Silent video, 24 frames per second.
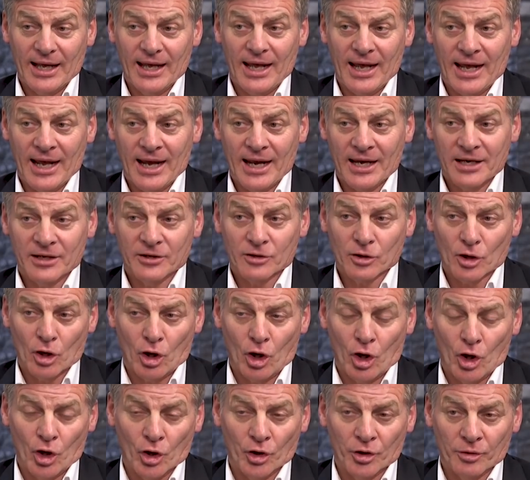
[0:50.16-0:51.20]
and
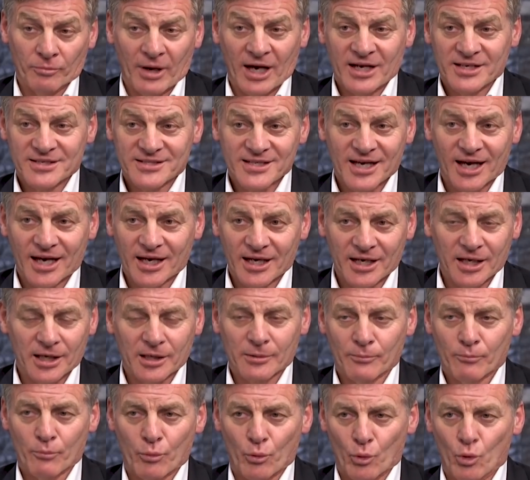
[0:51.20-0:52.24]
on maintaining
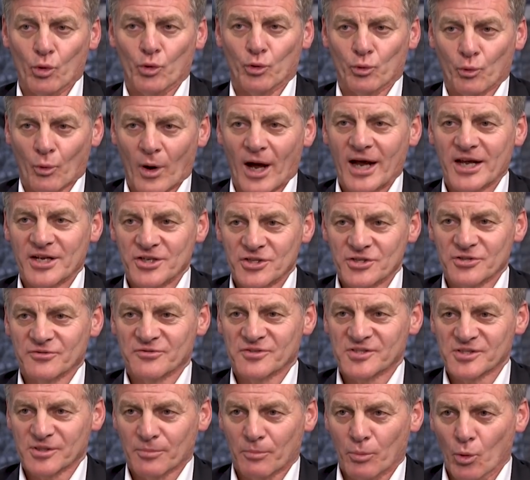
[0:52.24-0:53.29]
a broad range
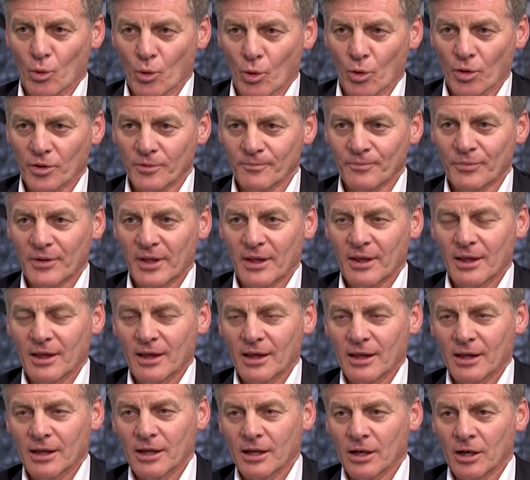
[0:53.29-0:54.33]
of support.
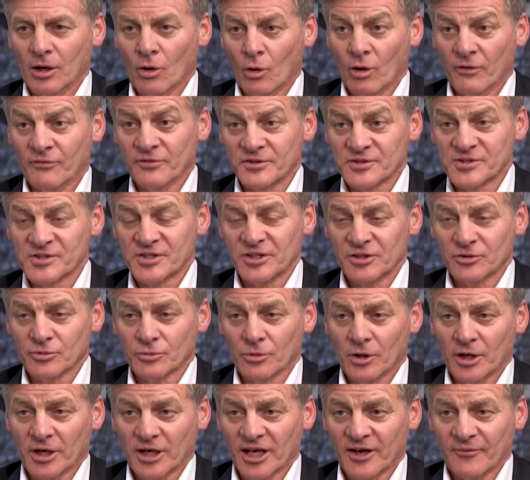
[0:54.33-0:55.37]
You know, often
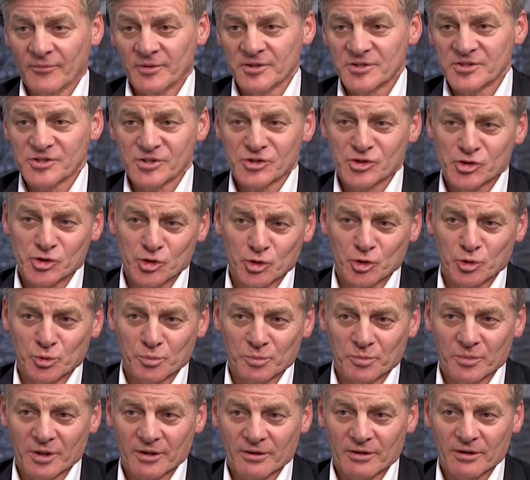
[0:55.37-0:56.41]
centre-right governments
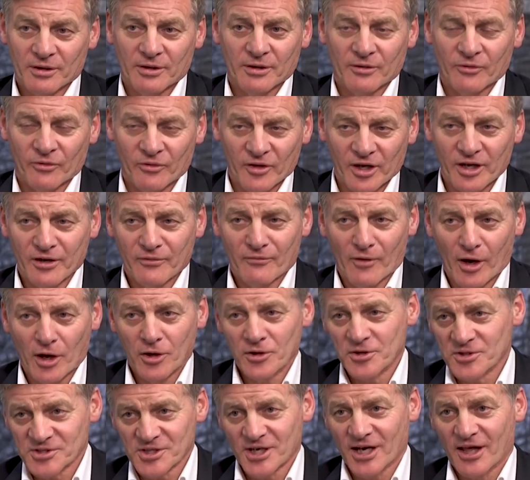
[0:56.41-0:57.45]
assume that their
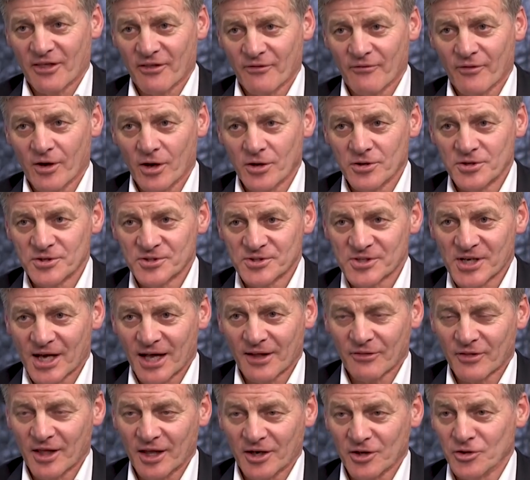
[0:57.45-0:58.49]
voters and other voters
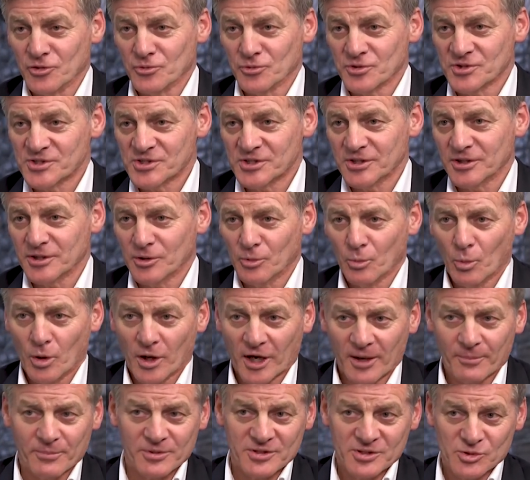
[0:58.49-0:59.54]
aren't that interested in what
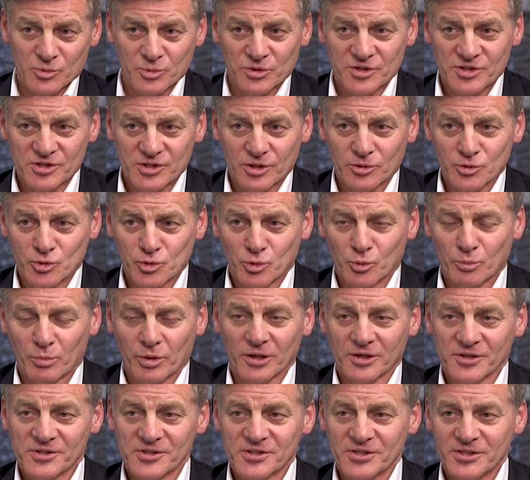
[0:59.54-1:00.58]
happens with social
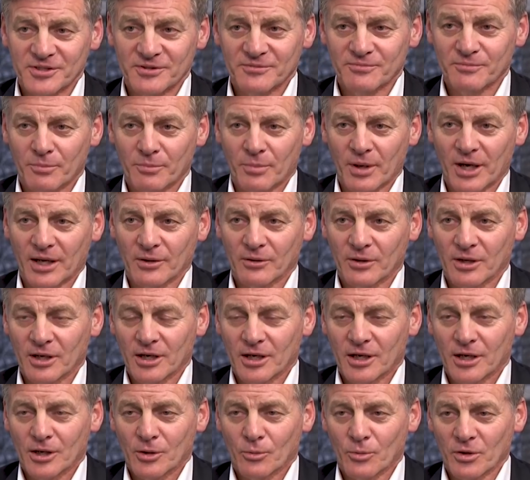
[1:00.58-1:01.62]
policy, but
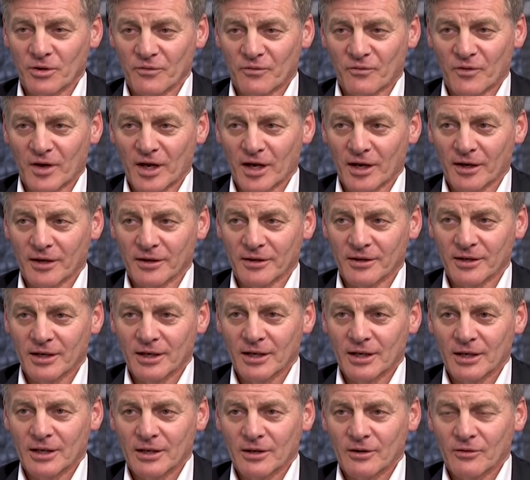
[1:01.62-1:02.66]
we found
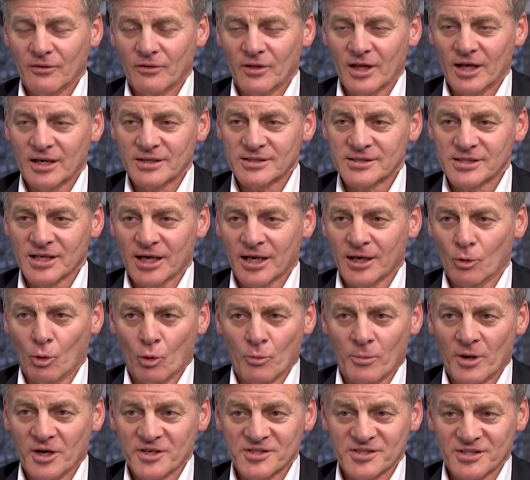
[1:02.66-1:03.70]
that
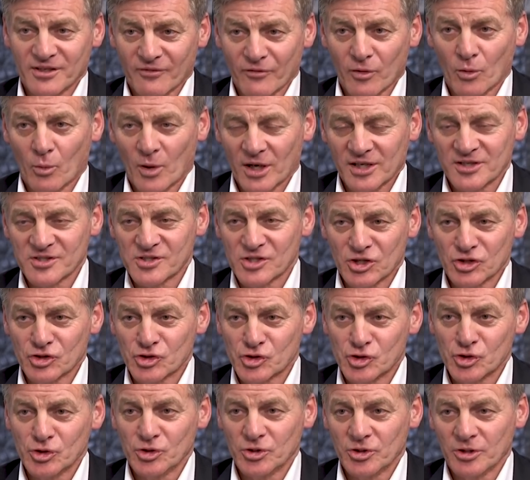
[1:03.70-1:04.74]
almost everyone's
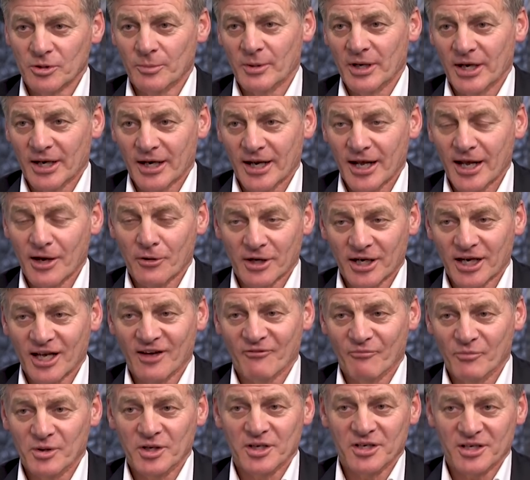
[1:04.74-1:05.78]
concerned about how a
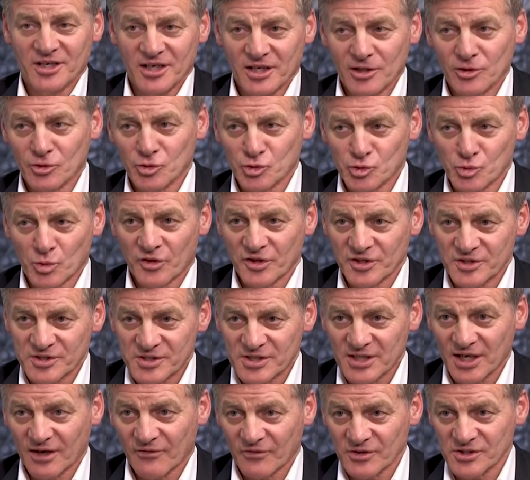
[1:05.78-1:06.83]
government deals with its
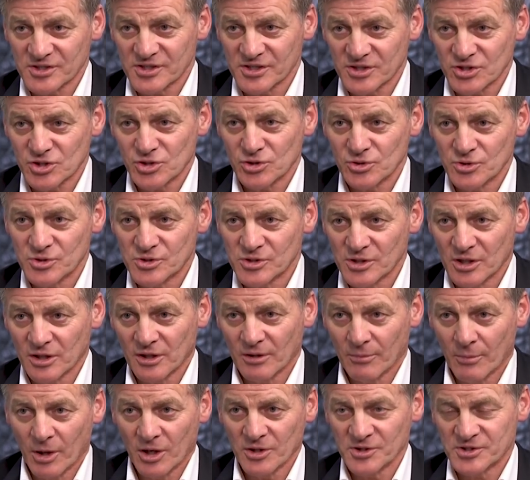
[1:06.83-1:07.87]
toughest issues and
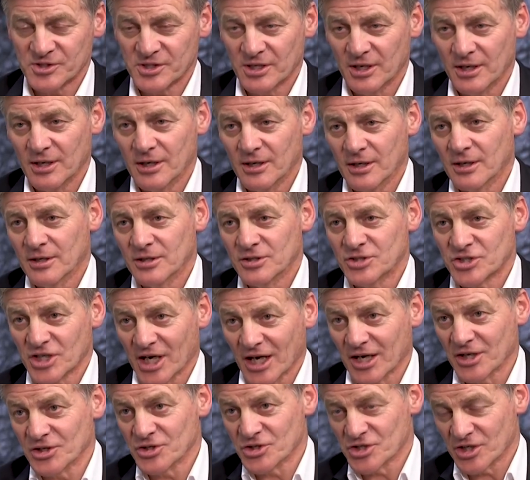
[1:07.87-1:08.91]
the most
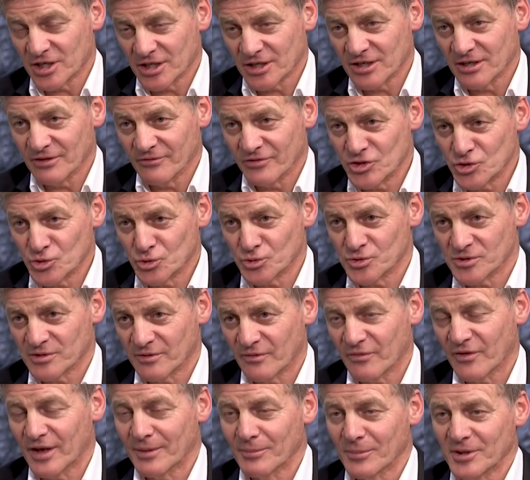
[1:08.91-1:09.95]
challenging individuals
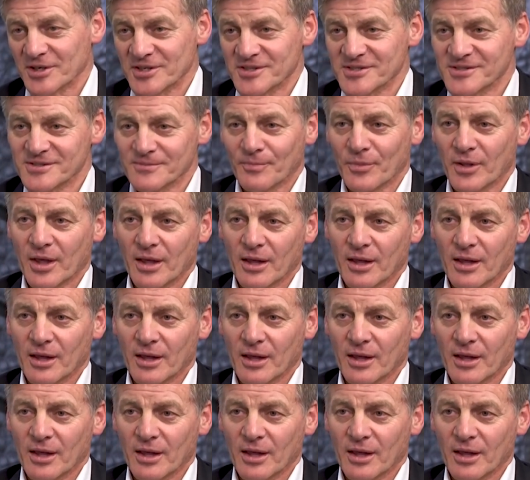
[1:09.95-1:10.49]
and families